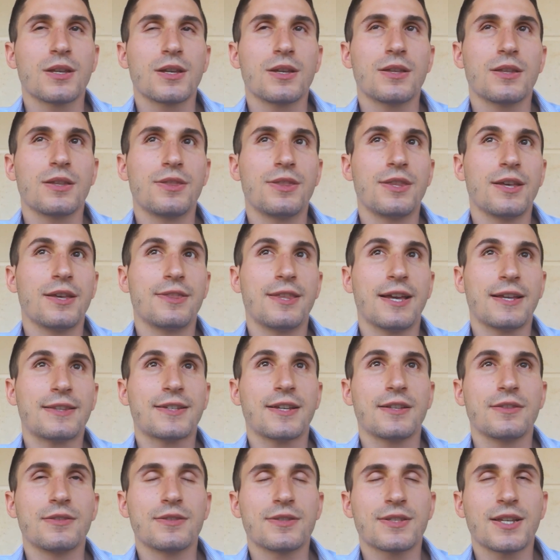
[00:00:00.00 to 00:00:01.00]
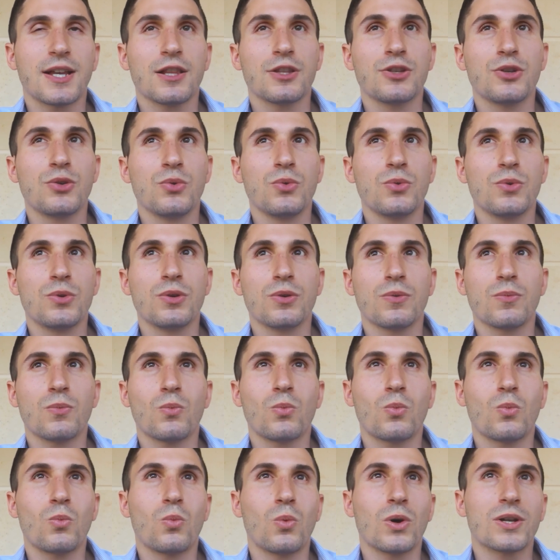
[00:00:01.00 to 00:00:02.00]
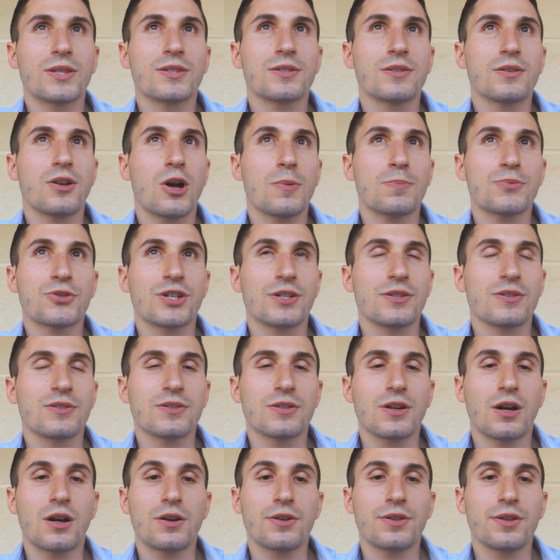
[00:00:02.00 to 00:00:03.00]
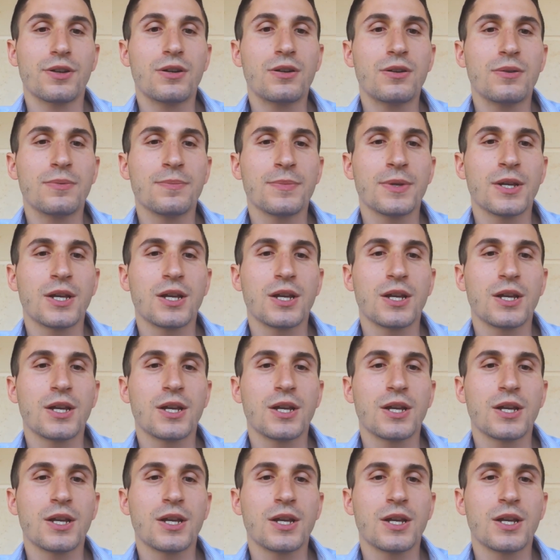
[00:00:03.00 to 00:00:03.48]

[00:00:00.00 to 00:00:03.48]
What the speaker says: that can tell you, what options are there.